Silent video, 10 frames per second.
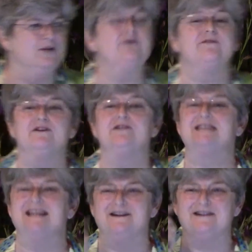
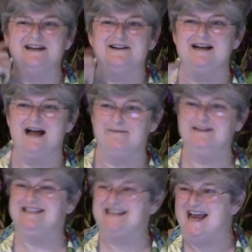universe here at
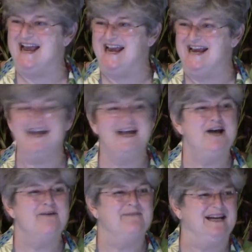Namaste.
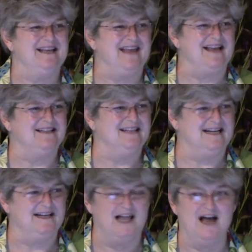But
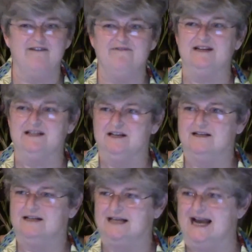that love and
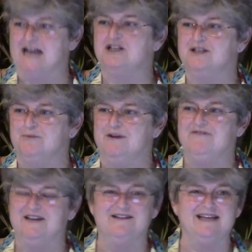connection that we
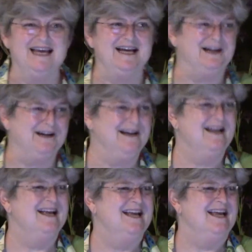feel here
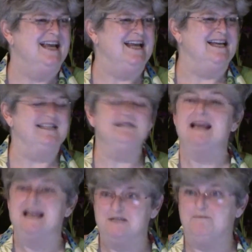
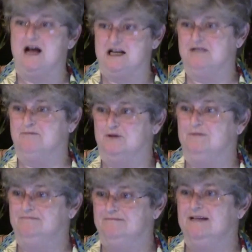is
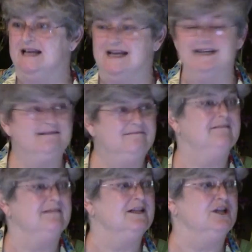possible in
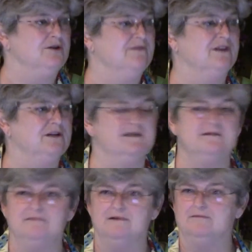the
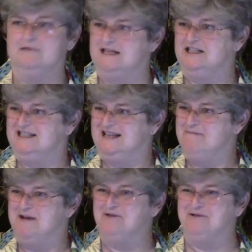universe. Let's just say
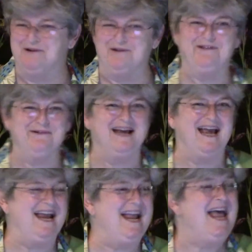Mother Earth,
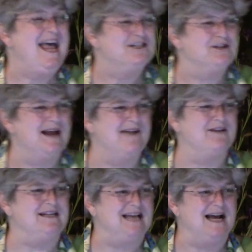okay? So
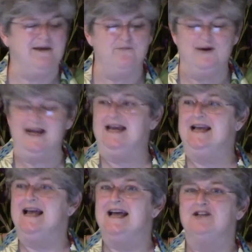every time
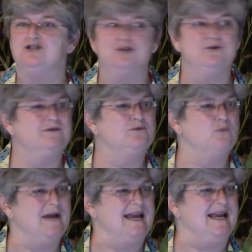we choose
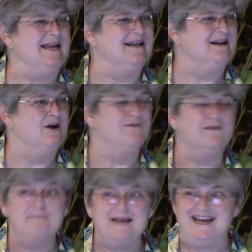we
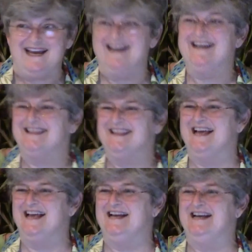over me,
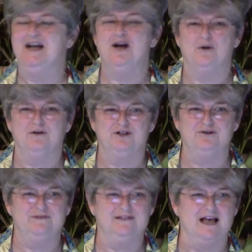or
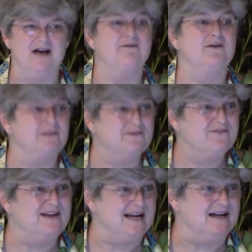choose love over
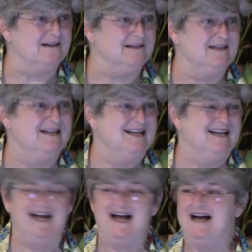fear,
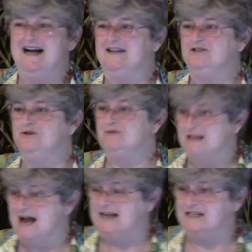choose
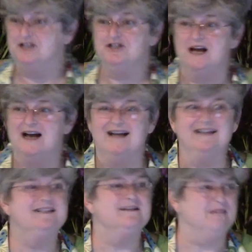not to
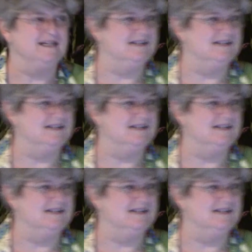judge, but to